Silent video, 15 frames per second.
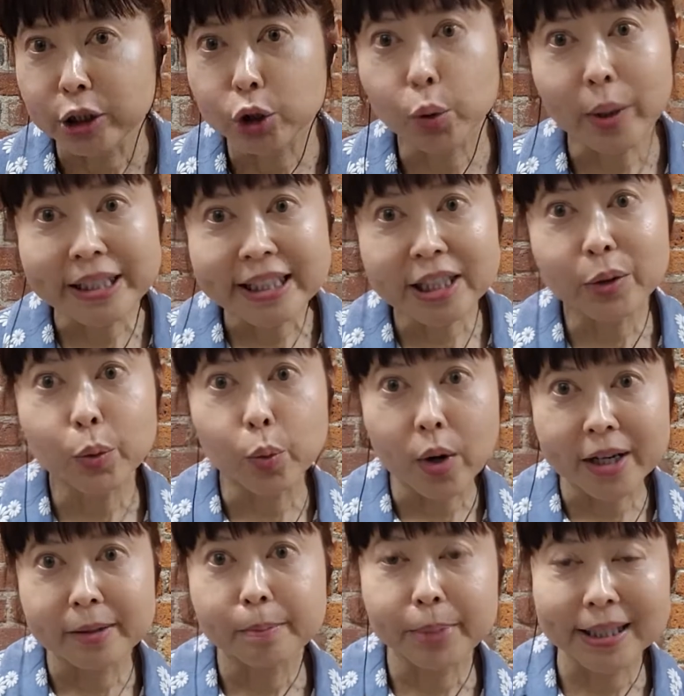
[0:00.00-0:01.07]

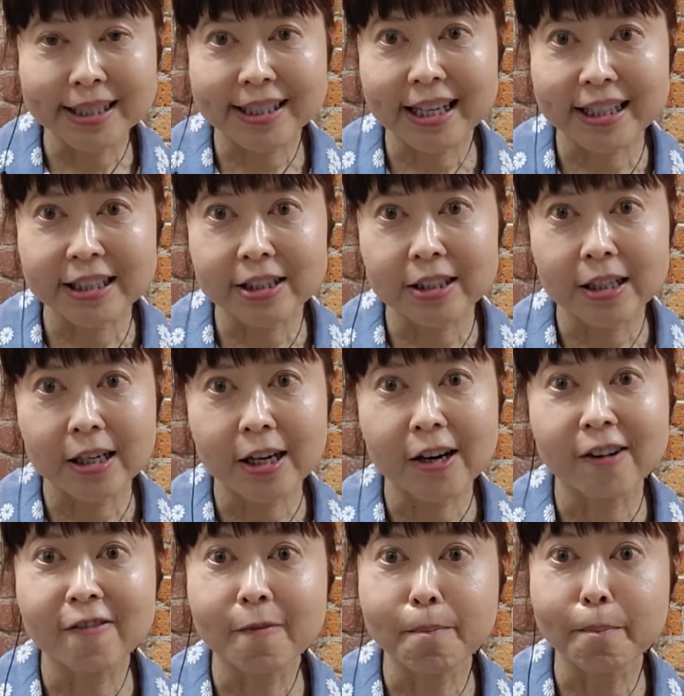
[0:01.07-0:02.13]
21%
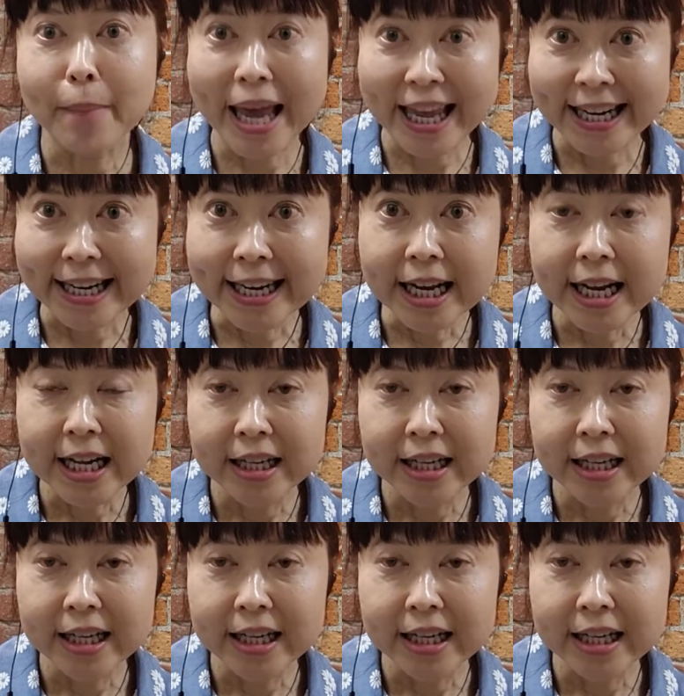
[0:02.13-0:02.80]
of men